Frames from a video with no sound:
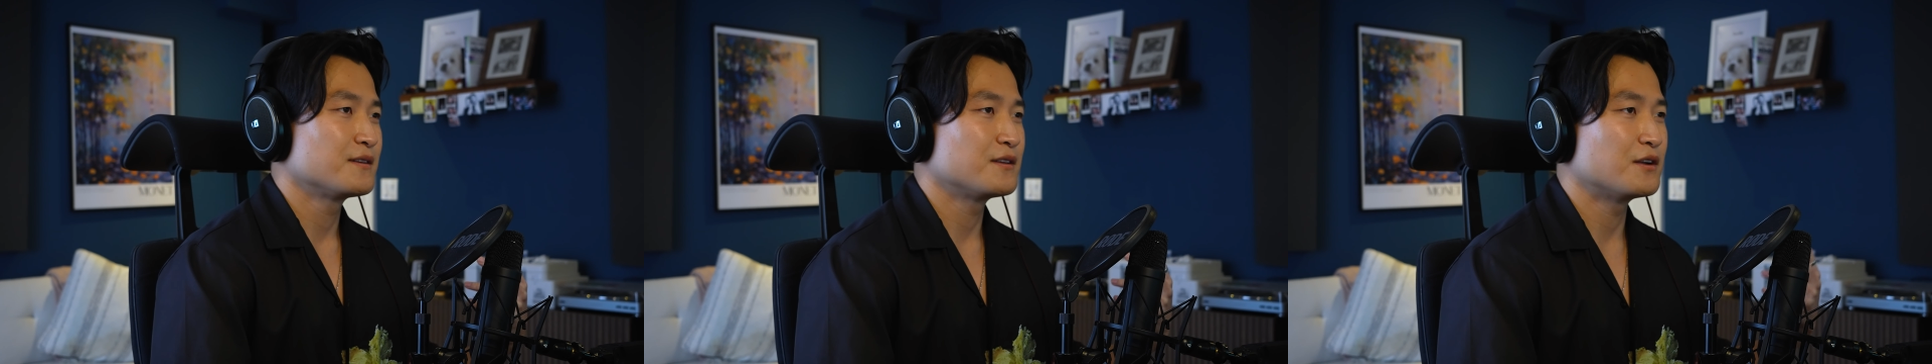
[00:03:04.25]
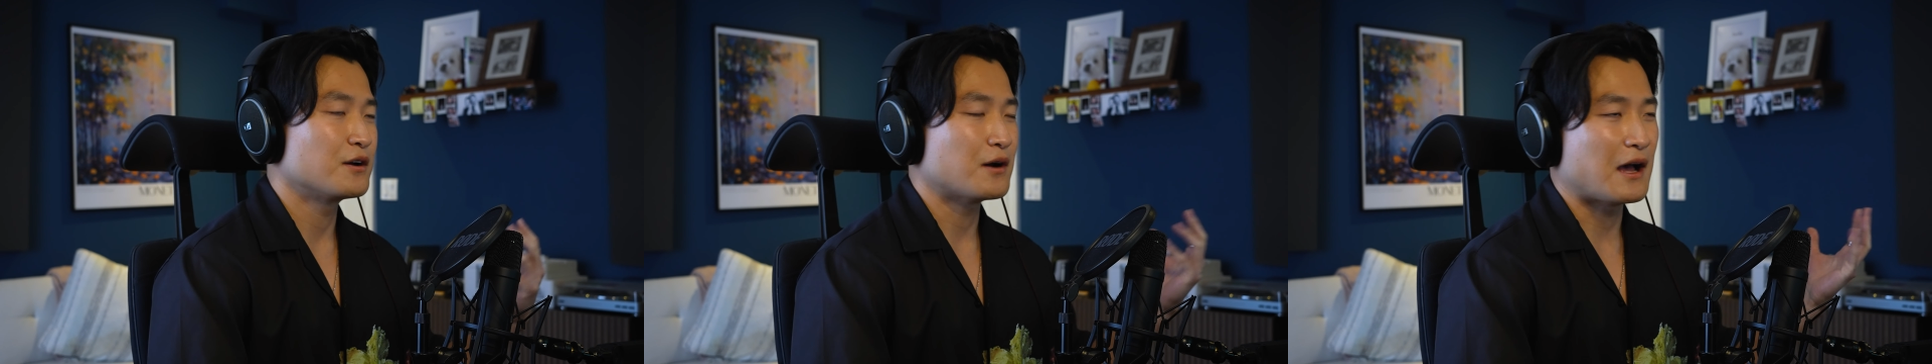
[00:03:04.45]

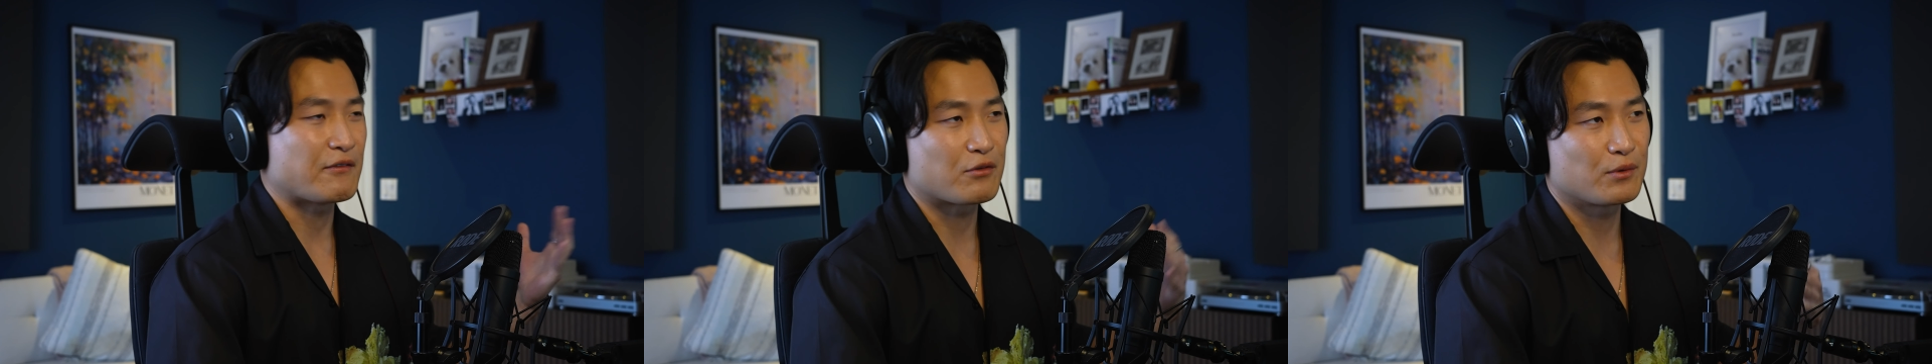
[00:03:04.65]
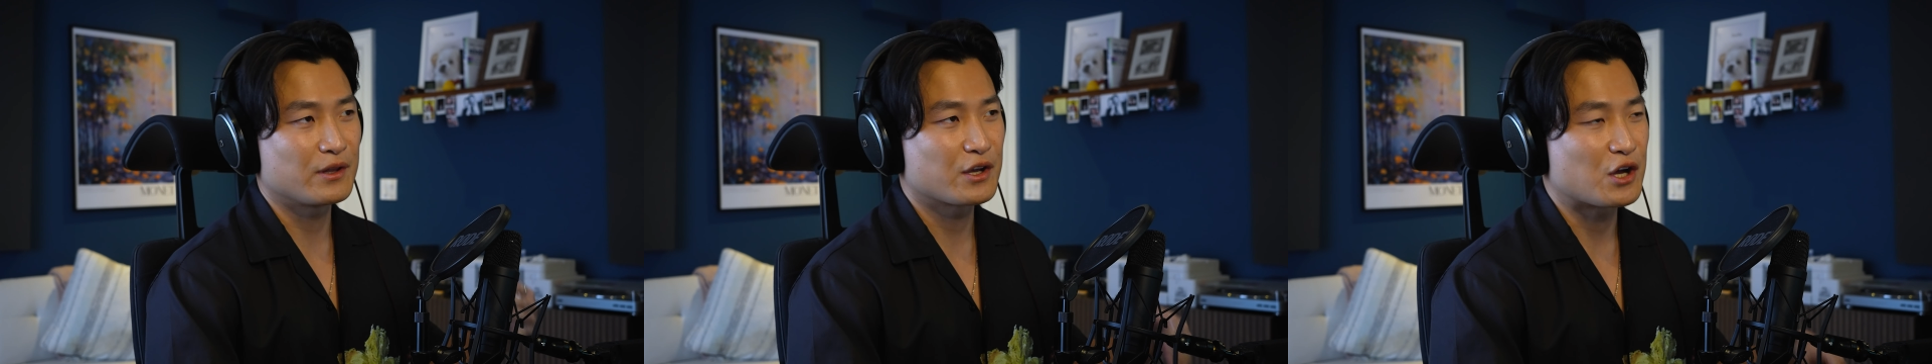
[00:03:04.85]
you know, have
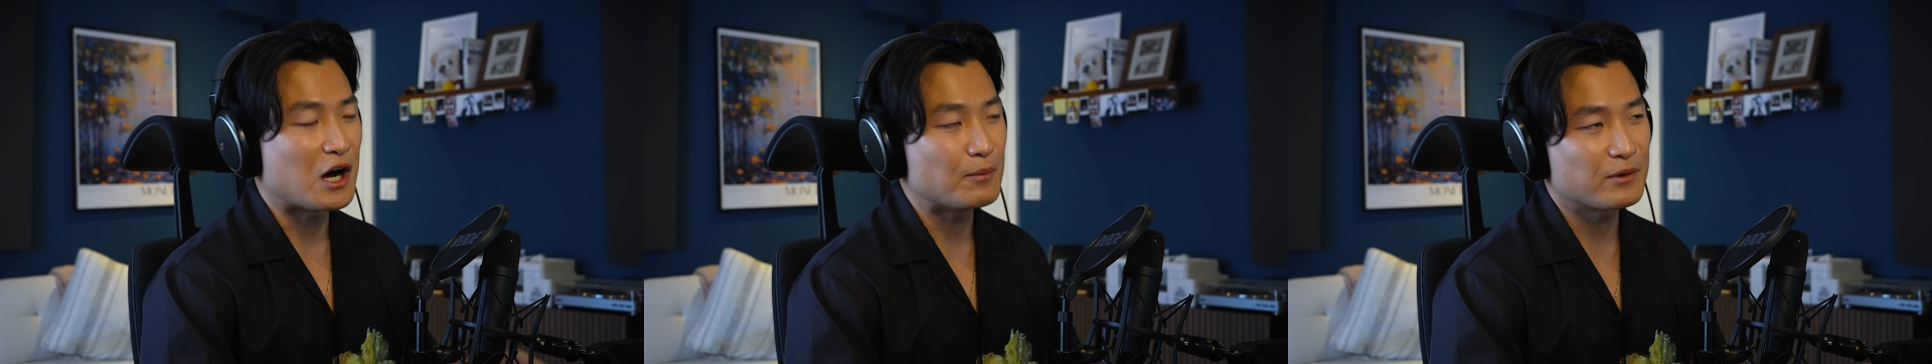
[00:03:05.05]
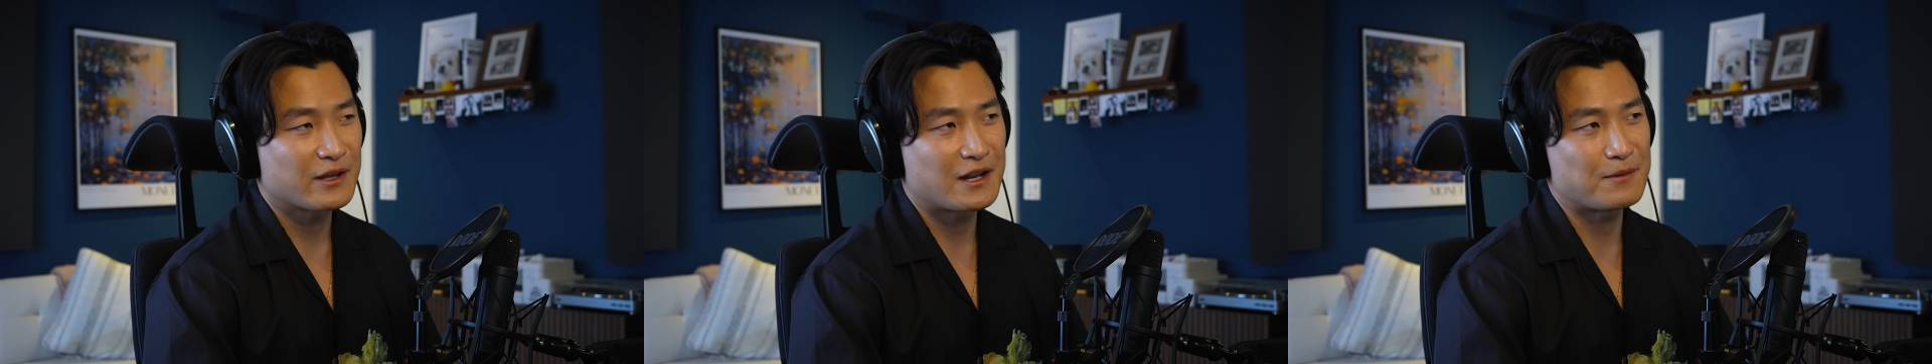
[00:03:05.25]
a really
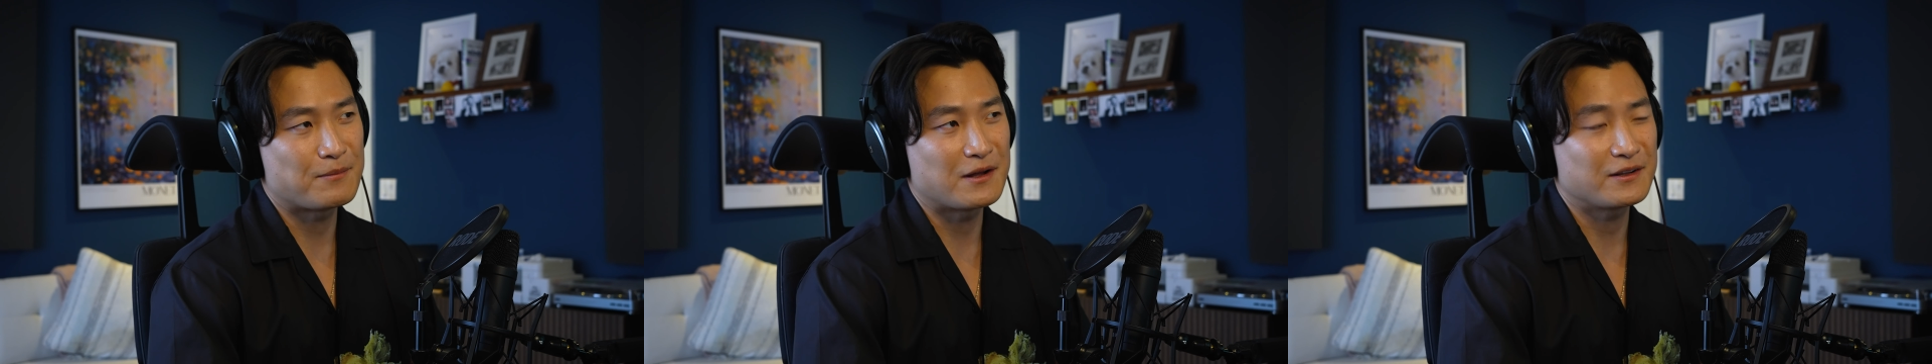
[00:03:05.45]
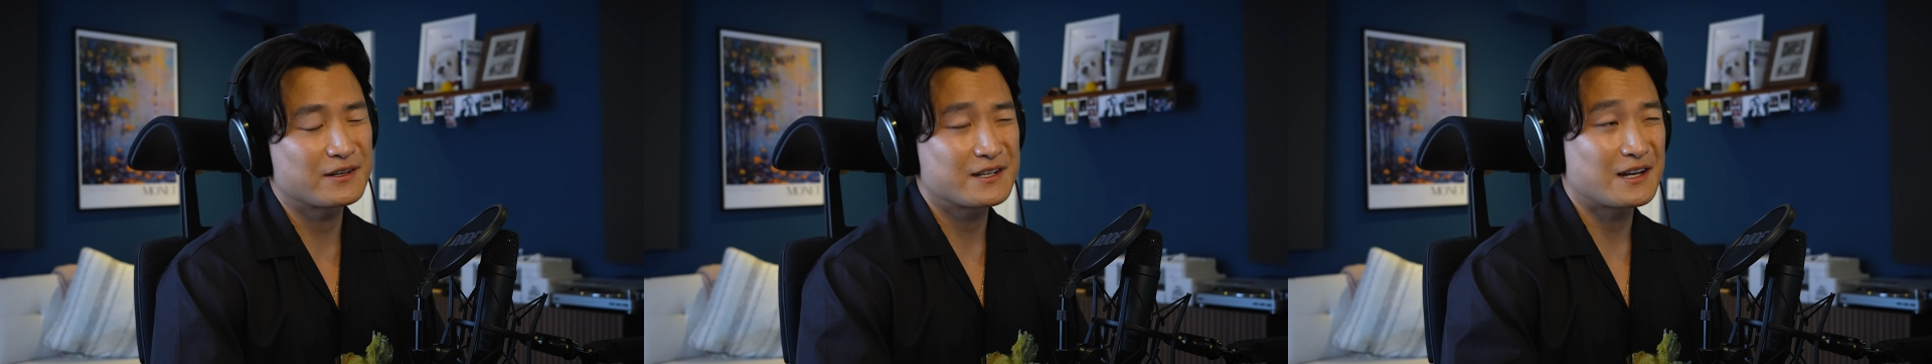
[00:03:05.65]
complicated
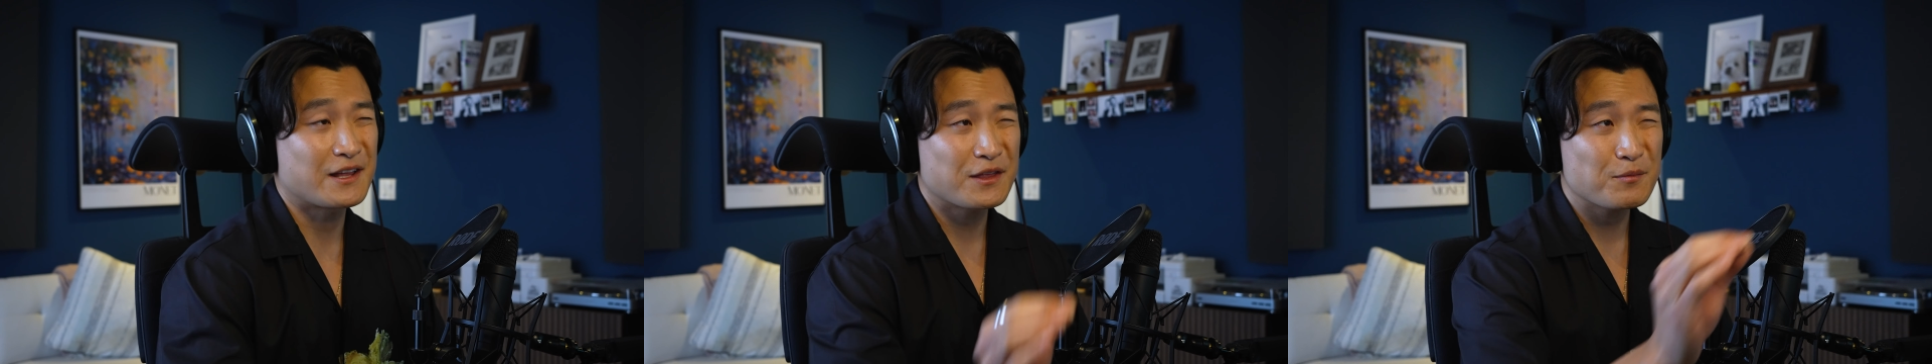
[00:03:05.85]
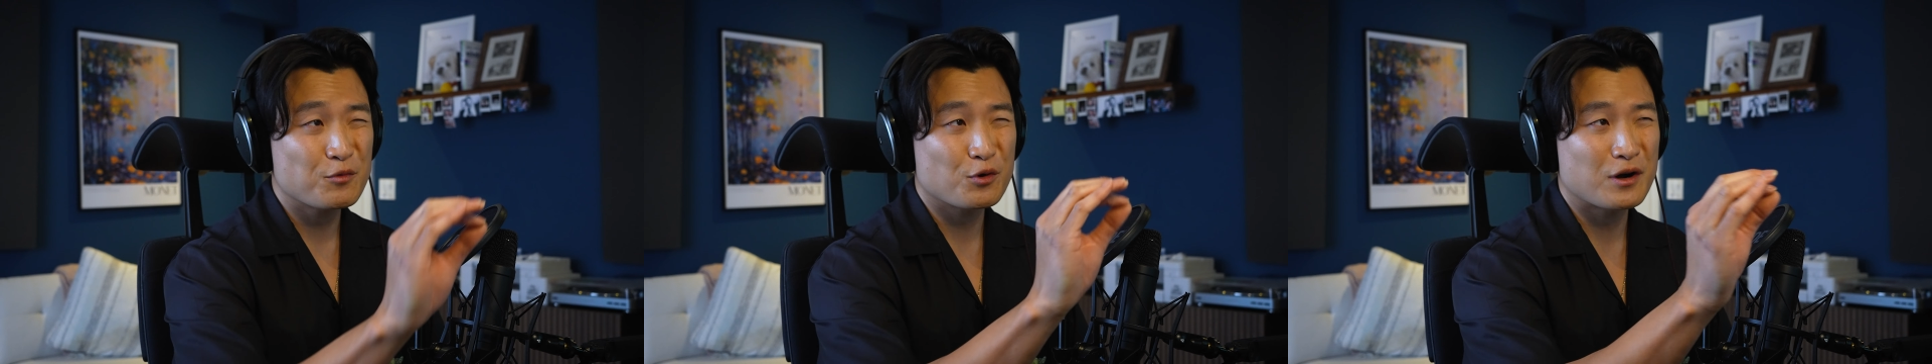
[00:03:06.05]
melody, I
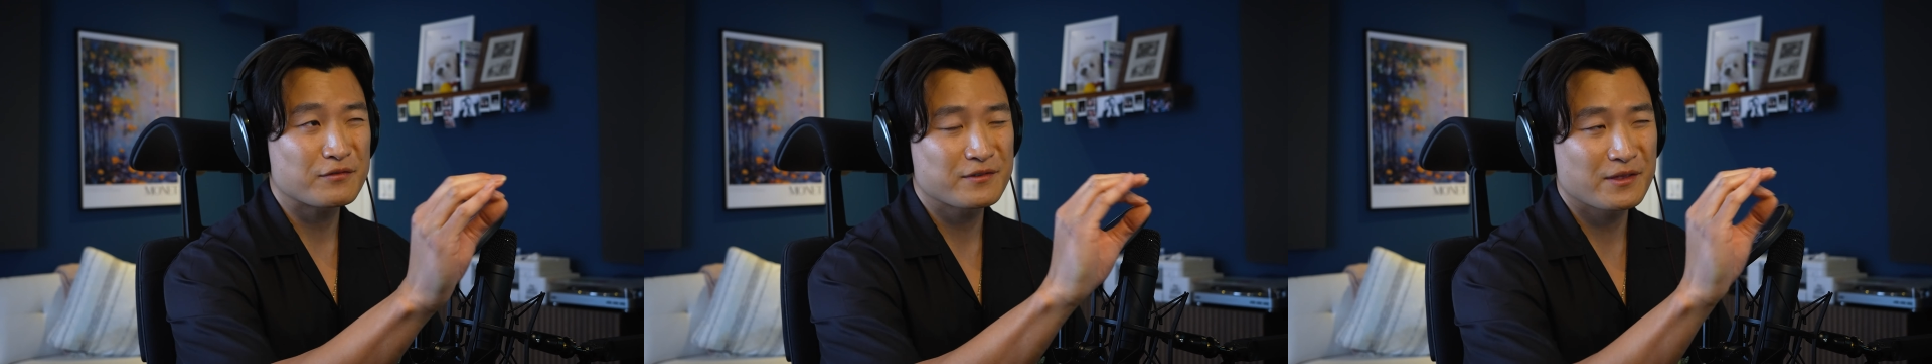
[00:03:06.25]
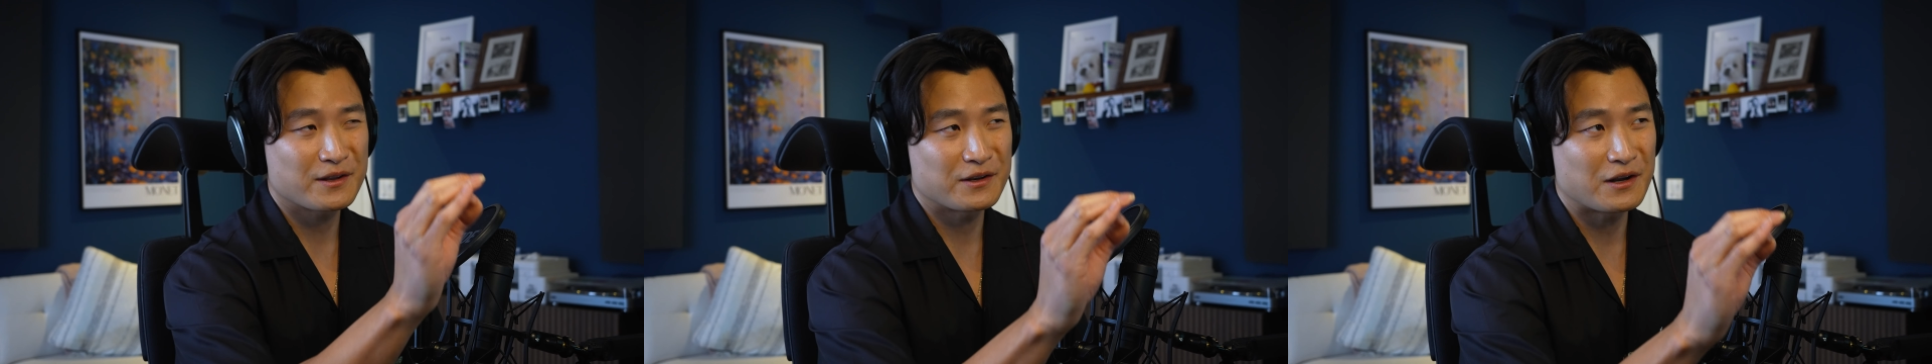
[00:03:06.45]
think more
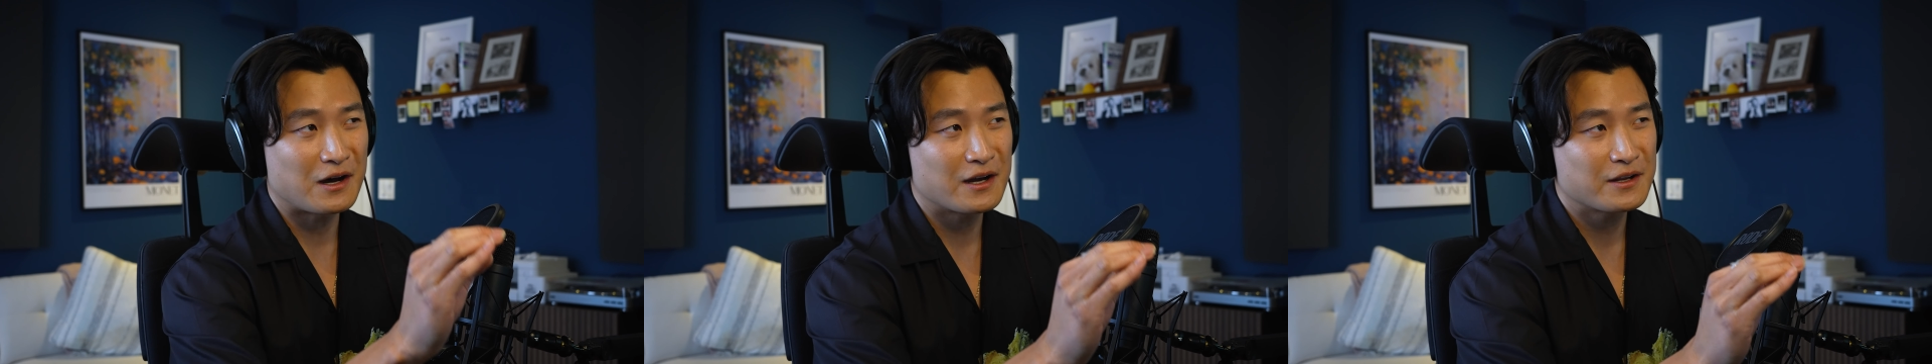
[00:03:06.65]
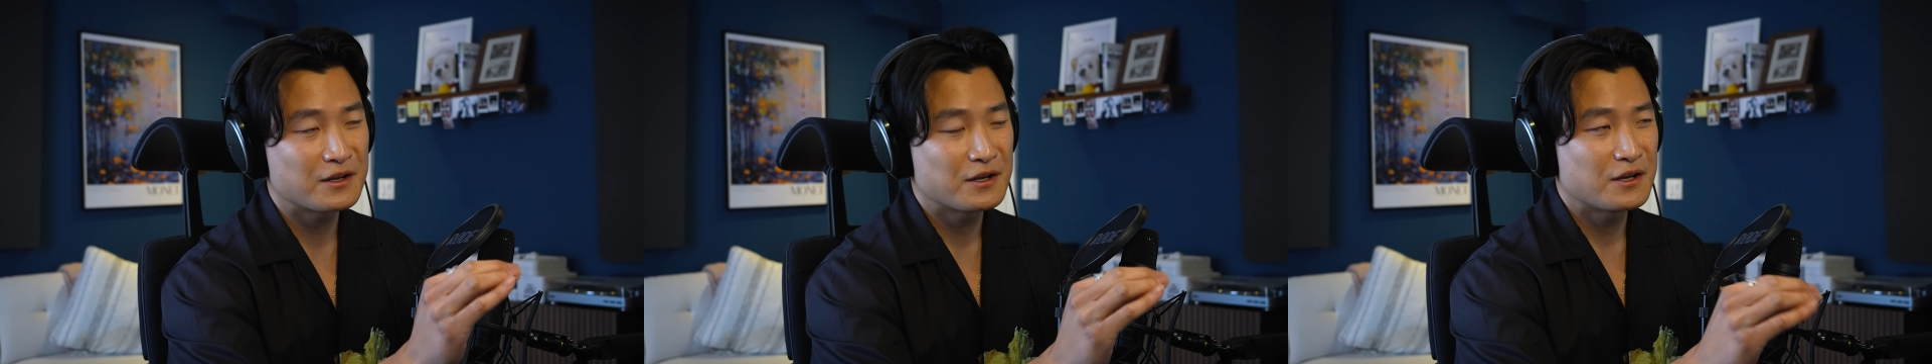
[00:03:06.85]
often than
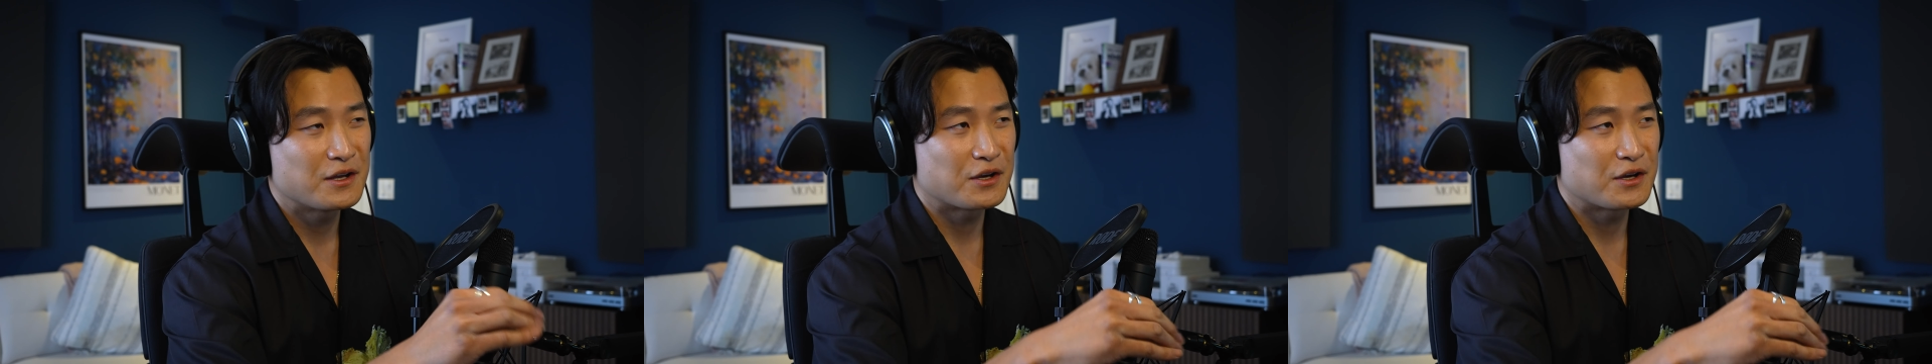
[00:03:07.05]
not,